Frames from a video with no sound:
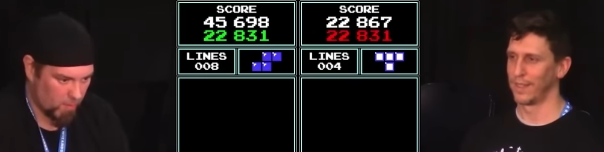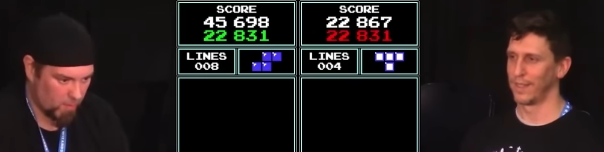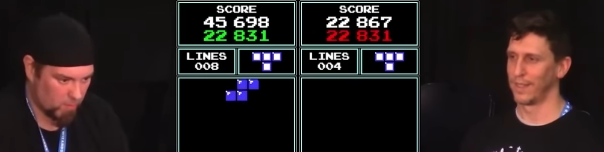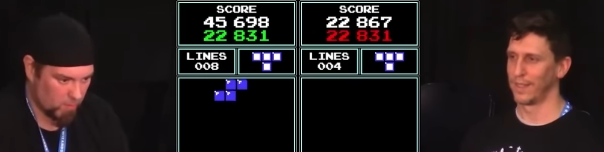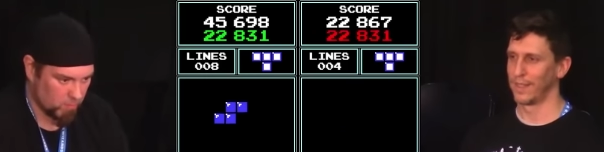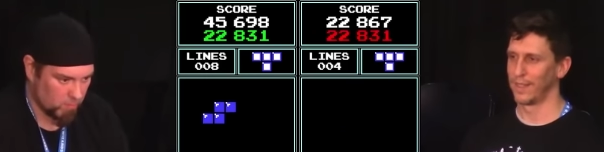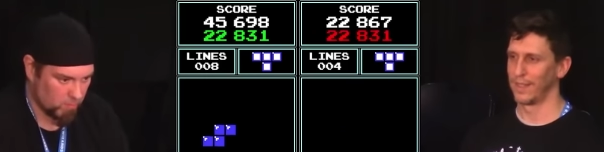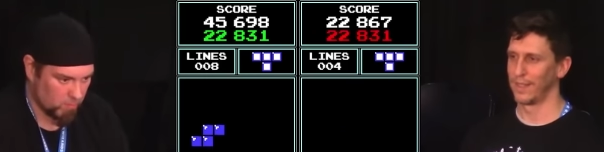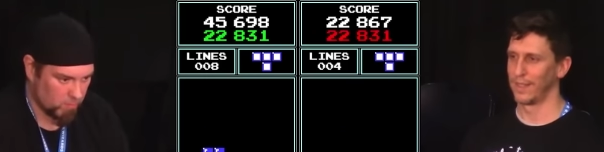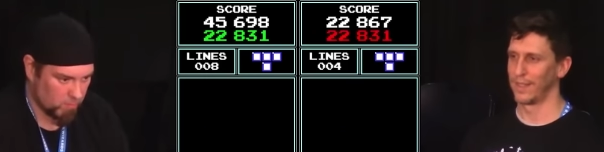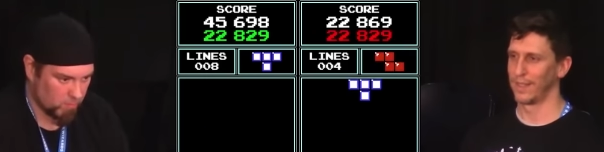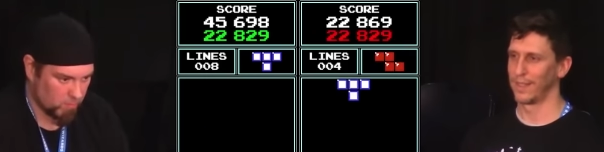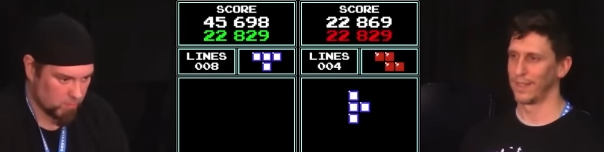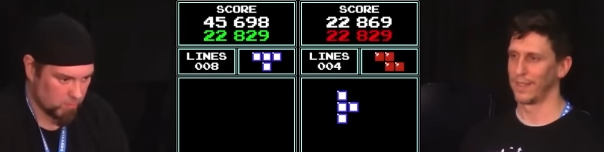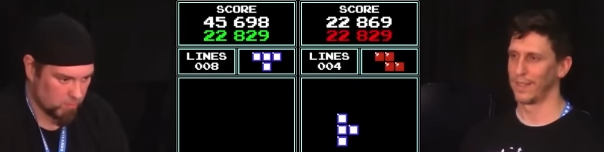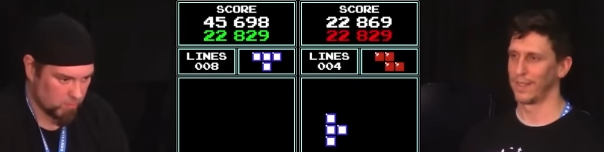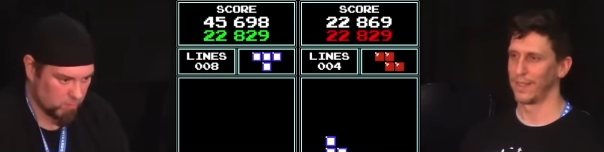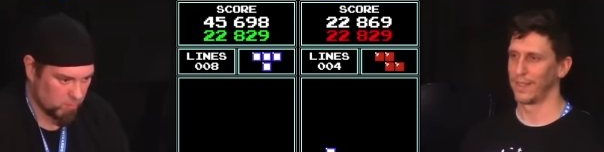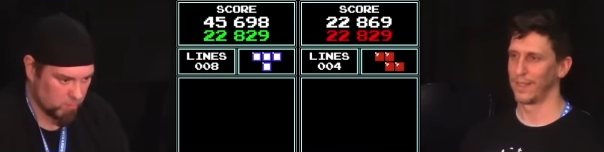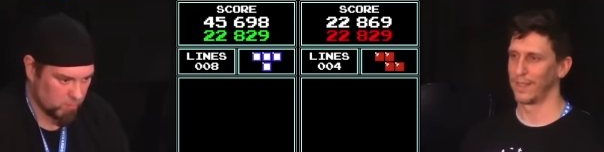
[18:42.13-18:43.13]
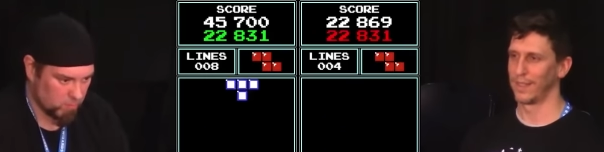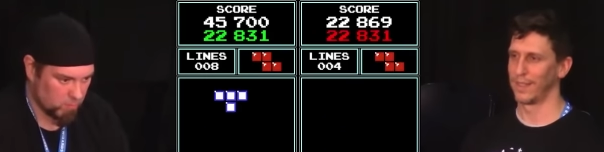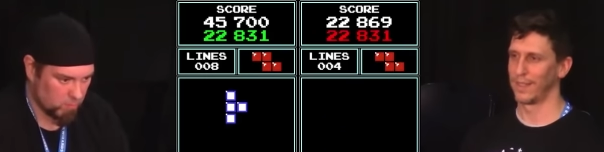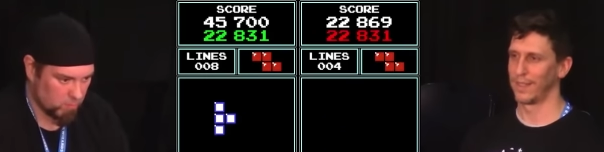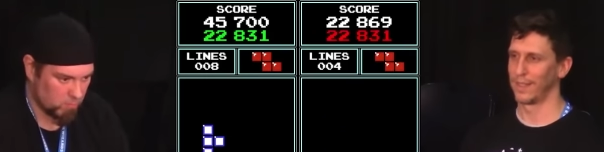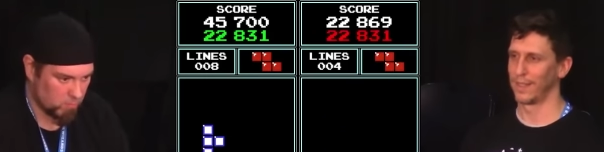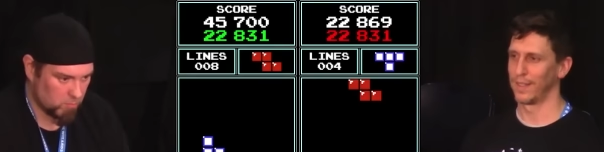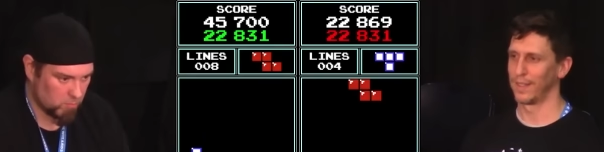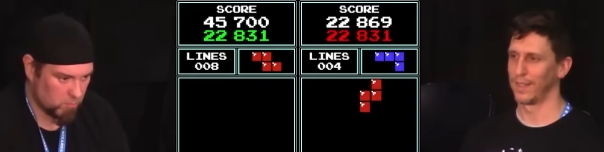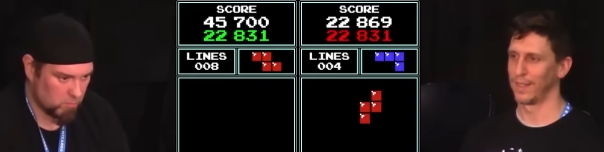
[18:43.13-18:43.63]

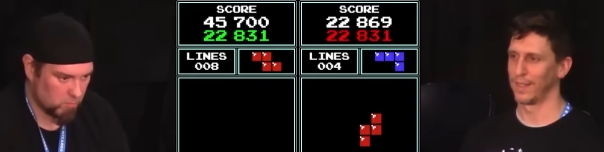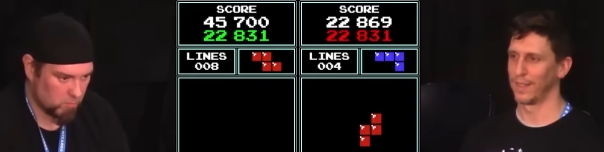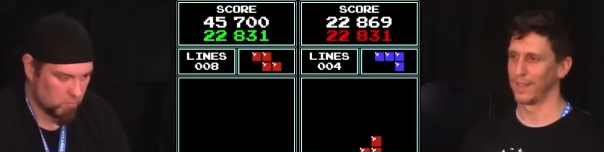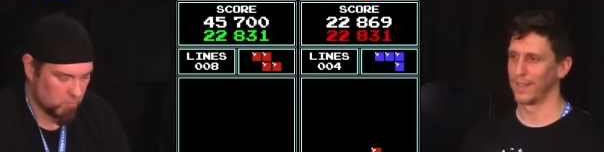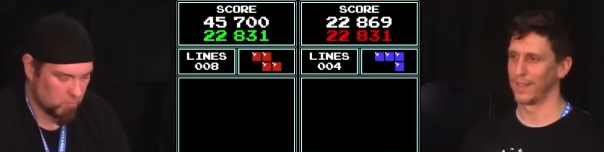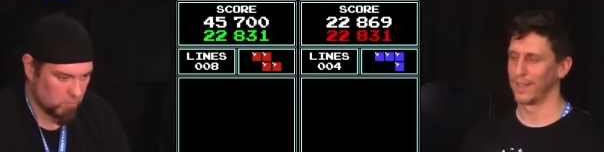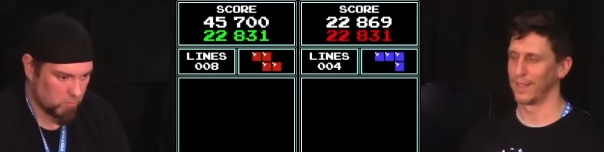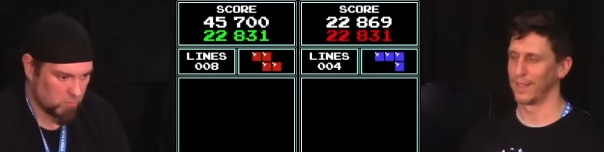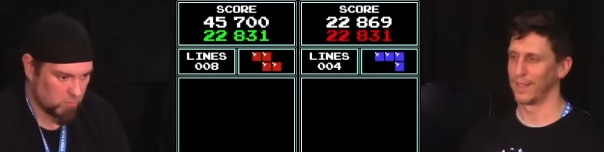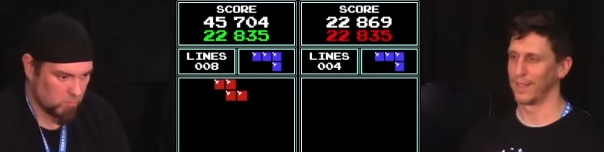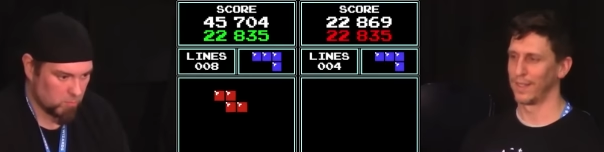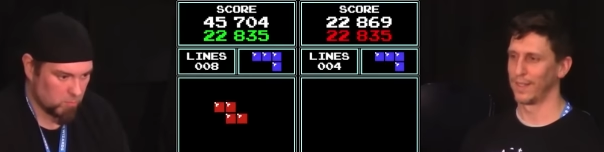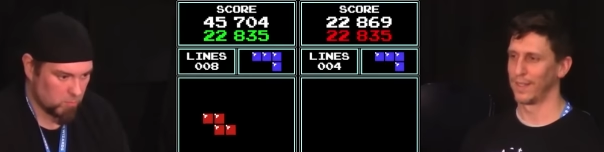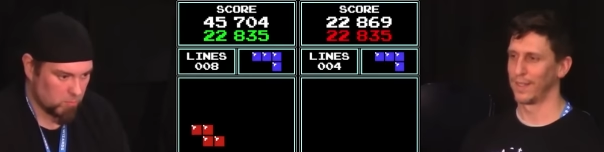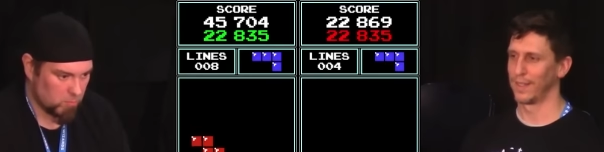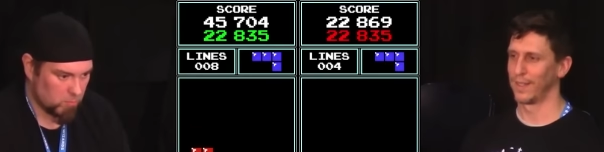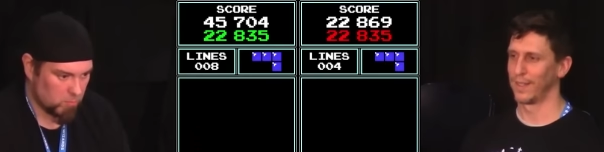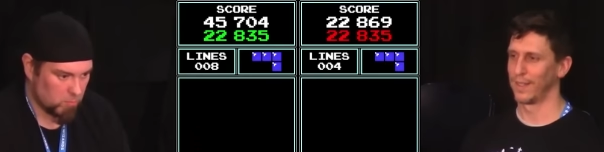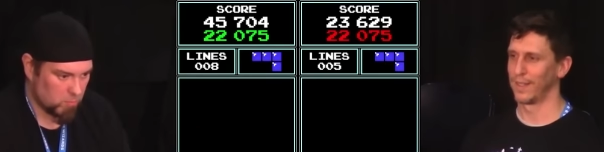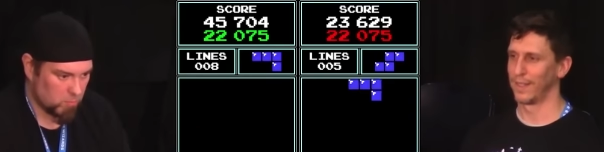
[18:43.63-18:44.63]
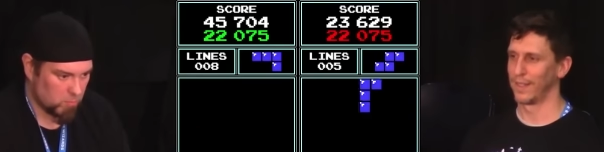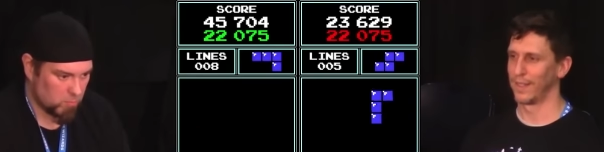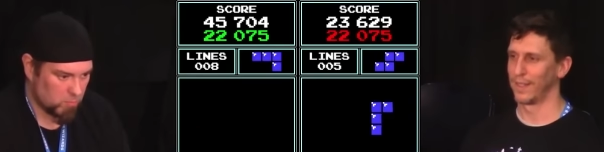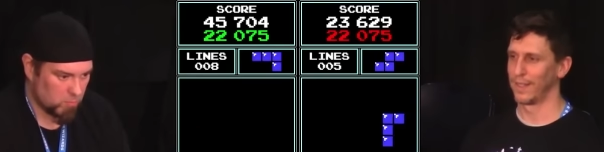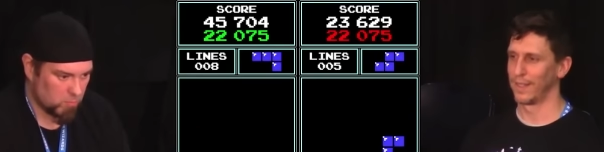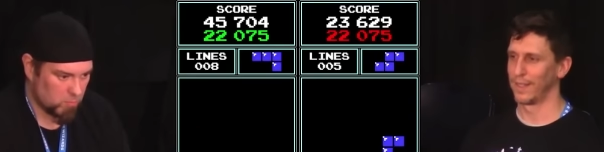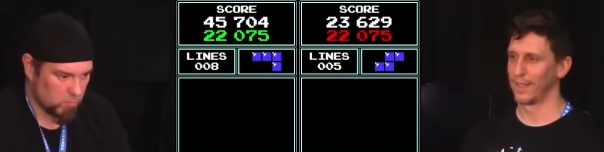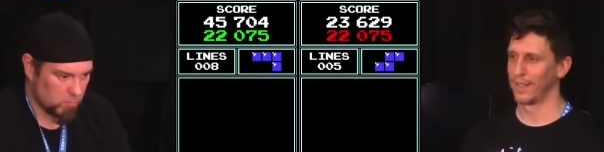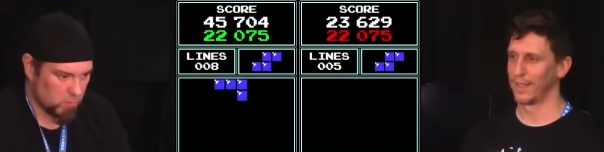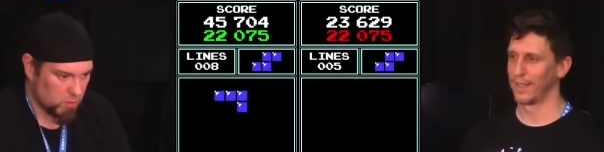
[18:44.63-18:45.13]

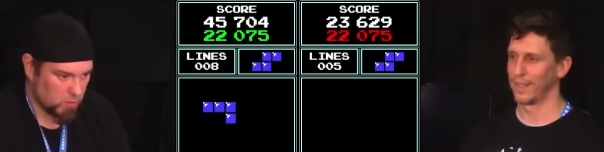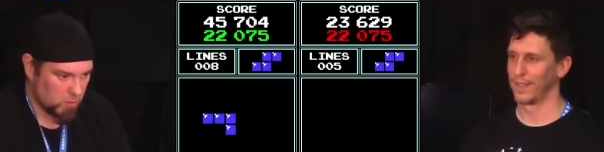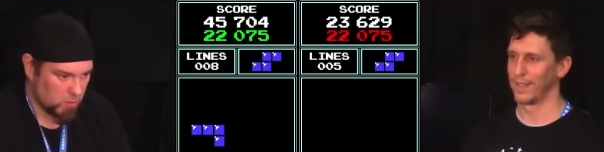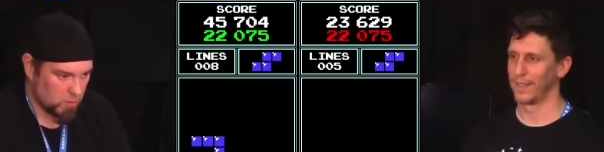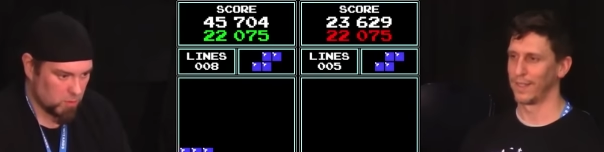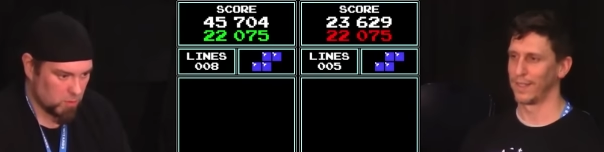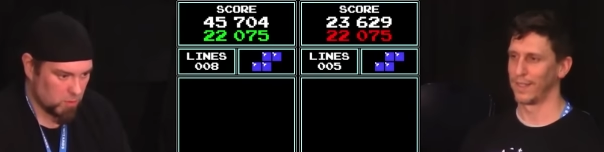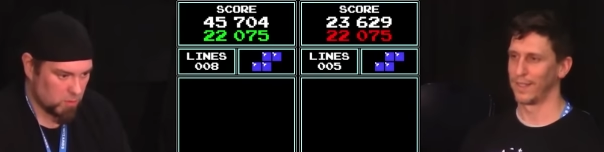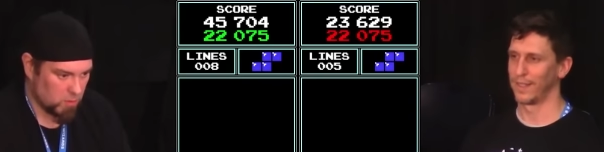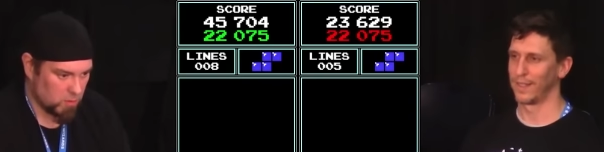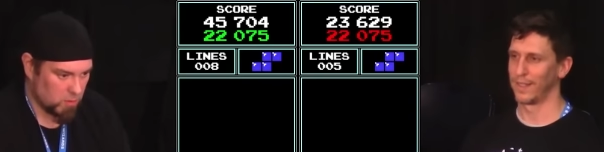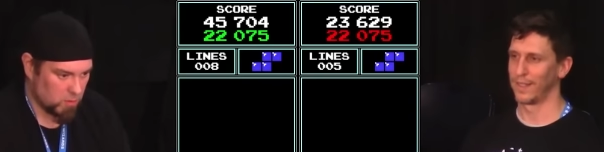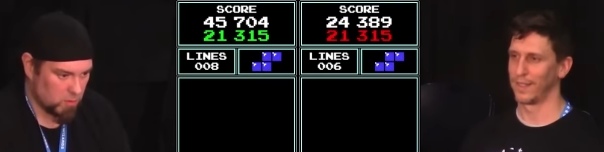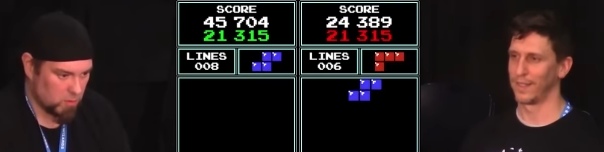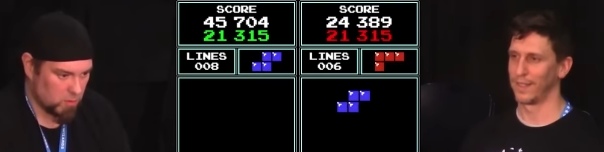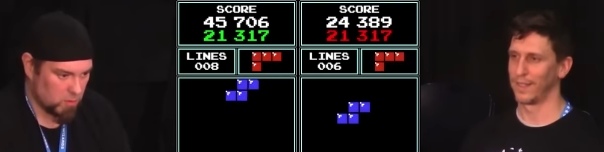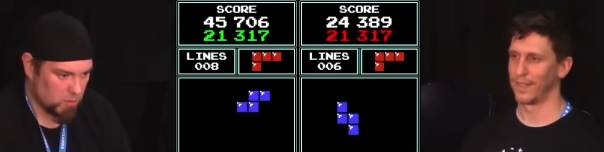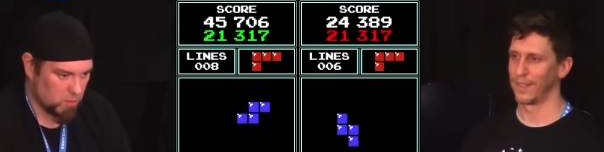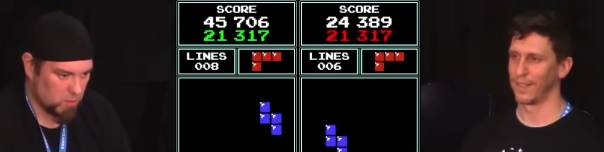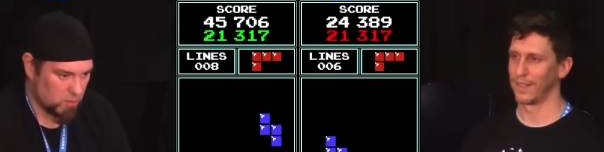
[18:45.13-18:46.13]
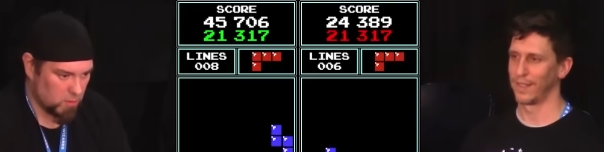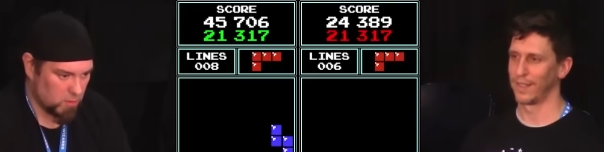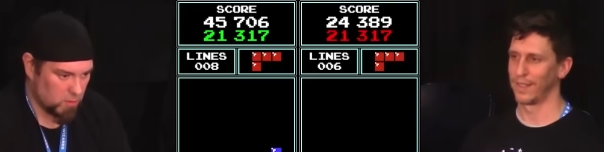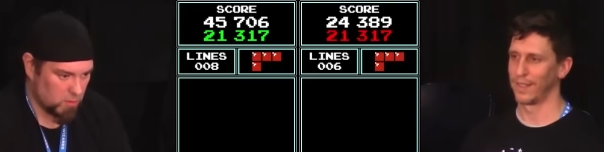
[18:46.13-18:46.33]
Nobody speaks.